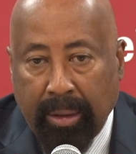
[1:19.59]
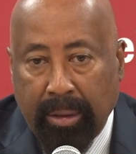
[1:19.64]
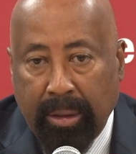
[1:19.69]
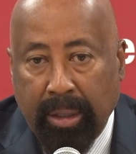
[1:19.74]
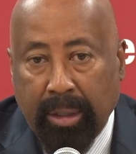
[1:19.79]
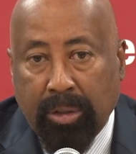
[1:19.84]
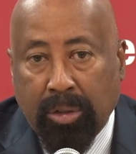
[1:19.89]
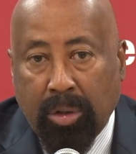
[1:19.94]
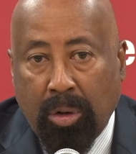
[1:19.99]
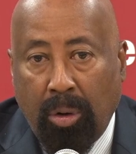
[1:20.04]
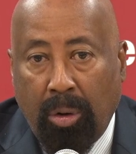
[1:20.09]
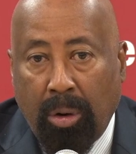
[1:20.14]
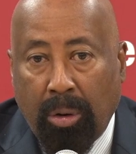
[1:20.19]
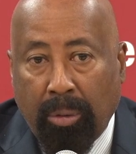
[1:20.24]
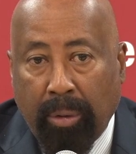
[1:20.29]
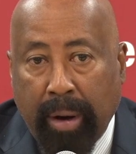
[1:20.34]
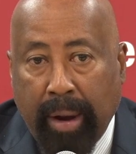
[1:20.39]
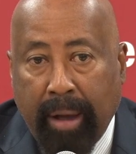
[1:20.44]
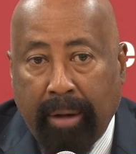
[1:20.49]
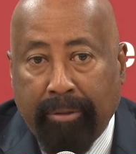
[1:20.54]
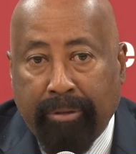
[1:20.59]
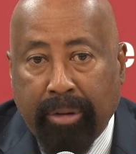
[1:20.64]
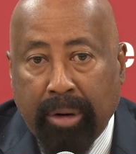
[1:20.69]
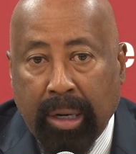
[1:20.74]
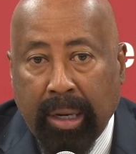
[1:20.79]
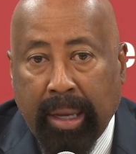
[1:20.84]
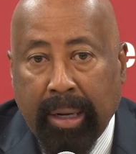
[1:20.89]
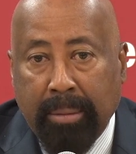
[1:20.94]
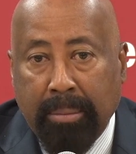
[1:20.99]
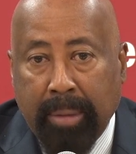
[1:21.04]
this go around for
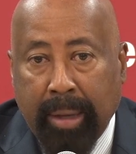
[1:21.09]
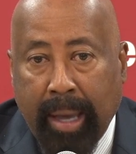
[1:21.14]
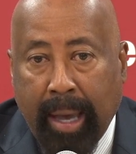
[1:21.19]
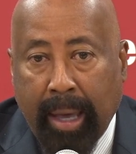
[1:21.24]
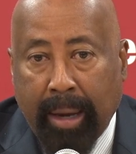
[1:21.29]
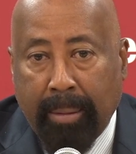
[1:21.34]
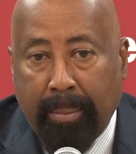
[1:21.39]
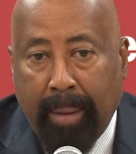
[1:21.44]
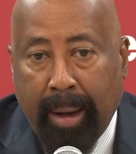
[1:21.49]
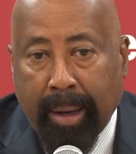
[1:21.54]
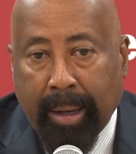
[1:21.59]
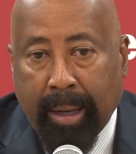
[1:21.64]
letting me out of my